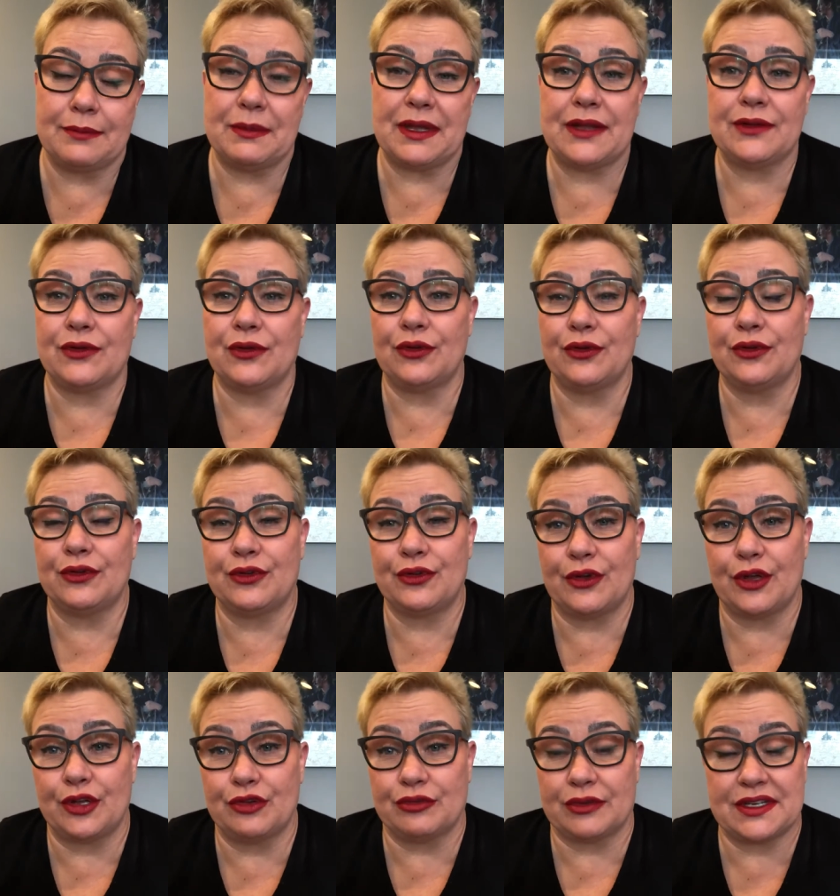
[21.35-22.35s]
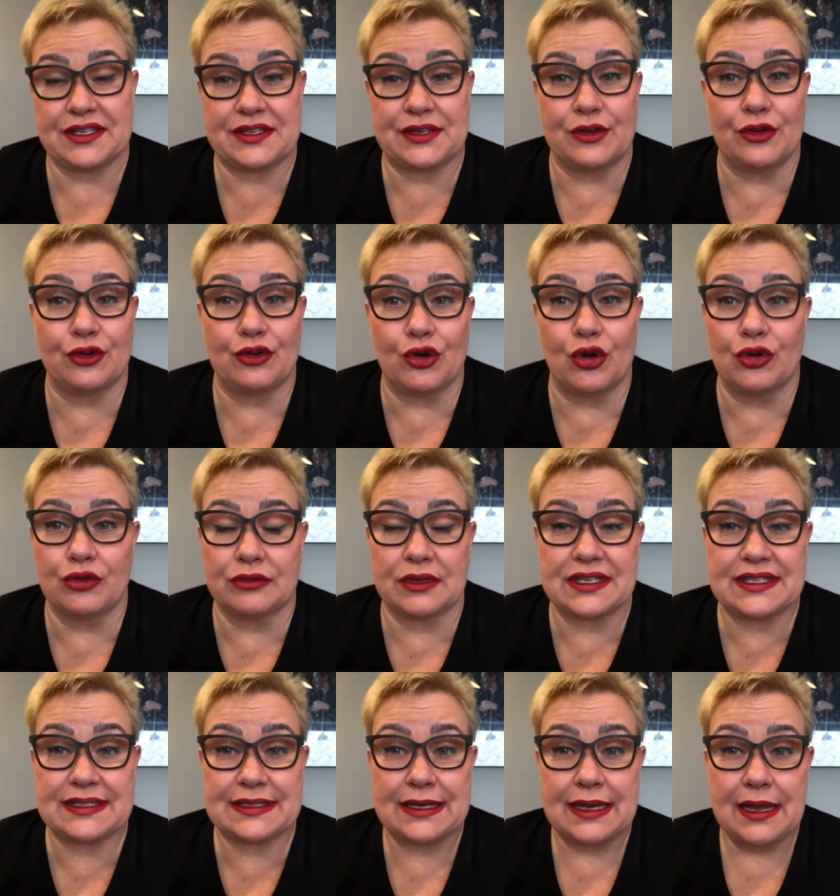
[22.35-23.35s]
me to address your
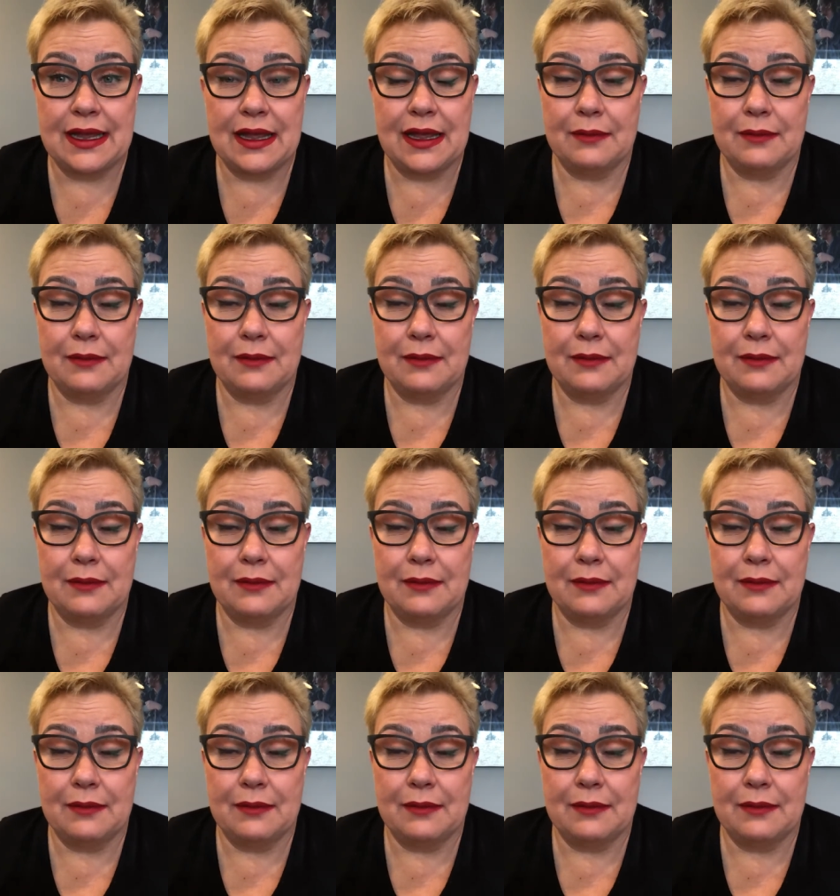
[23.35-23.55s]
Congress,